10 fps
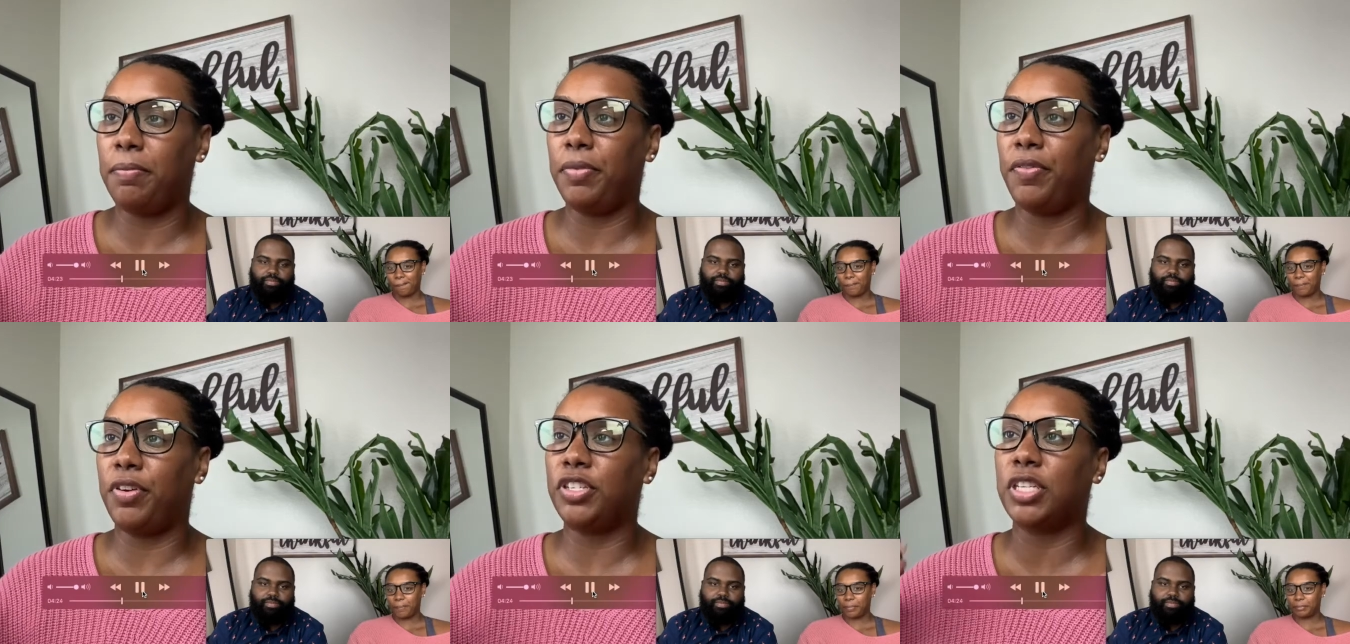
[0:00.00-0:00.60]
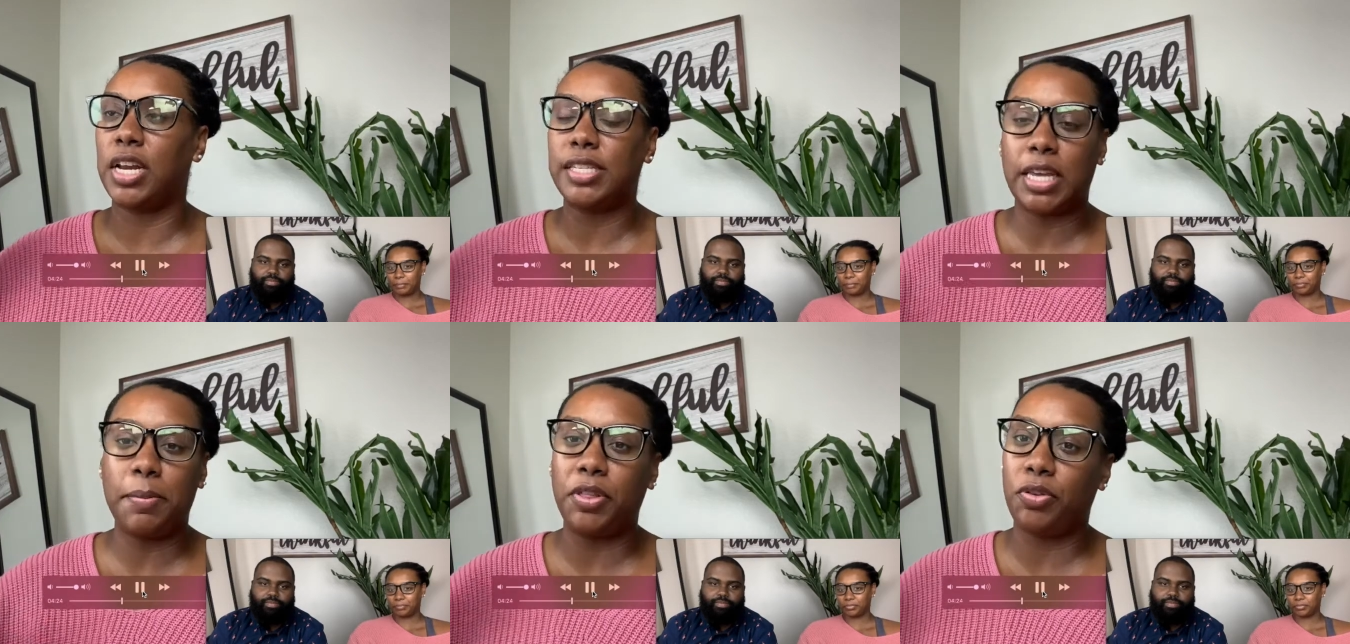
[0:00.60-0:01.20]
Speaker 1: If you're just kind of
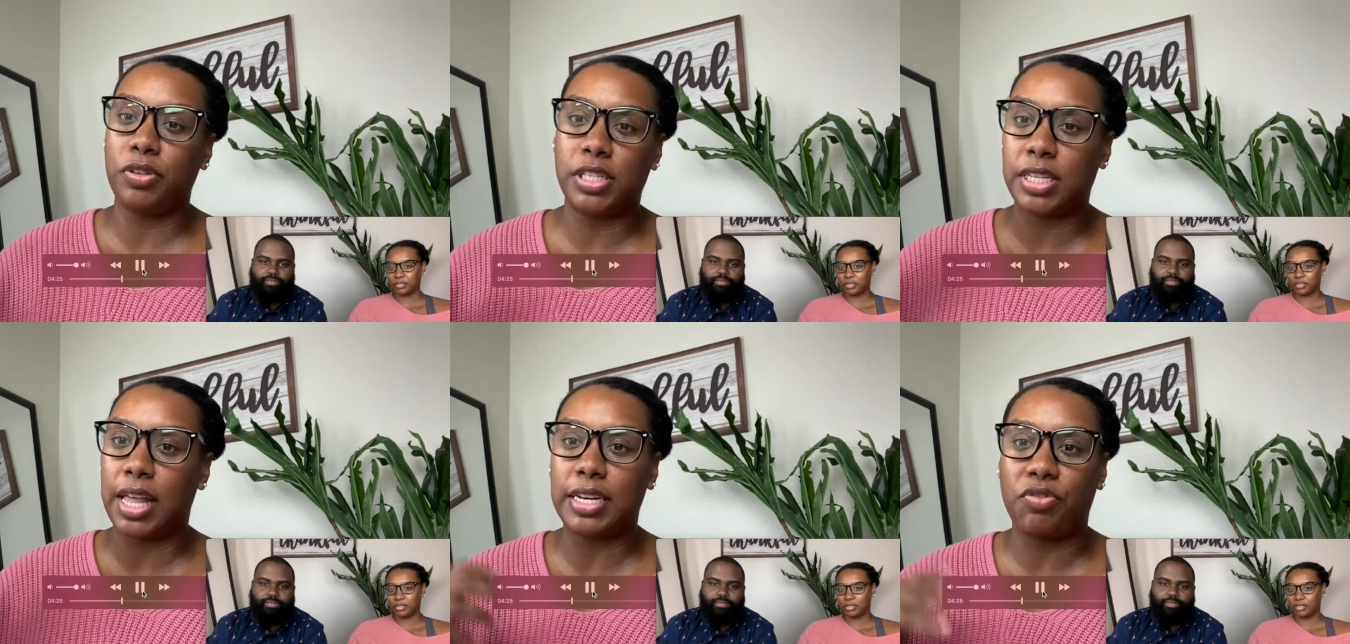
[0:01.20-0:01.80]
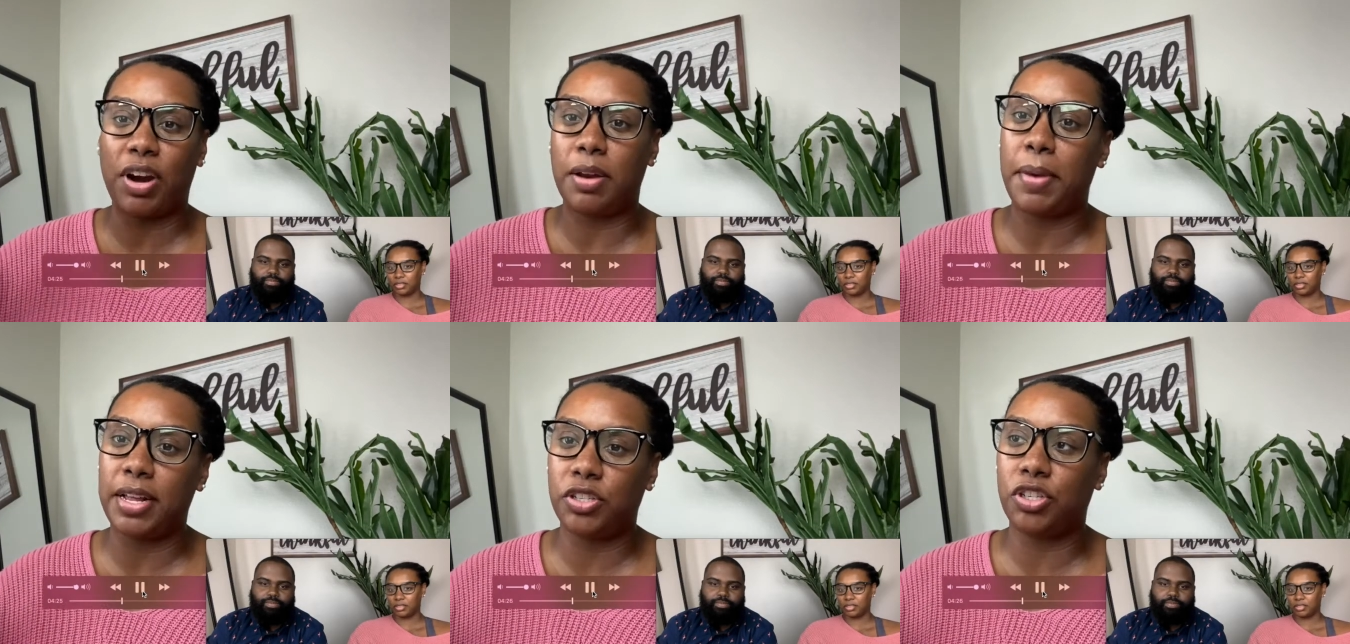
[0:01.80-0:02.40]
skimming through and just selecting random
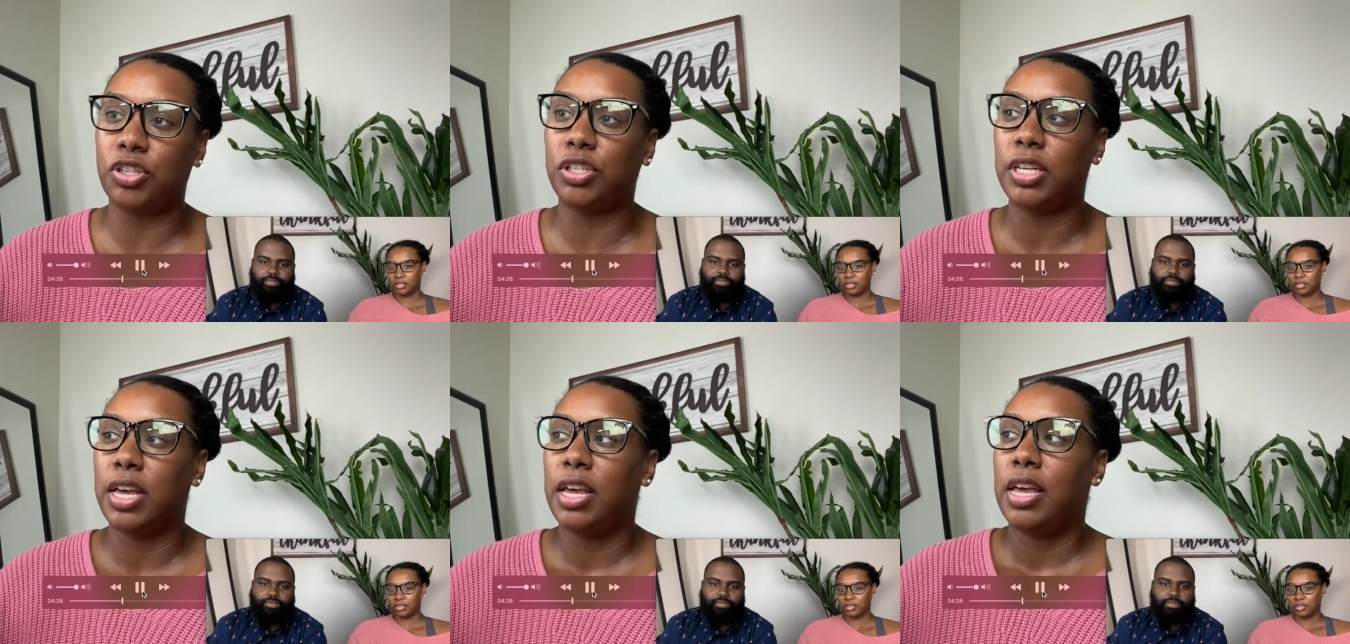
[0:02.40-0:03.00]
answers,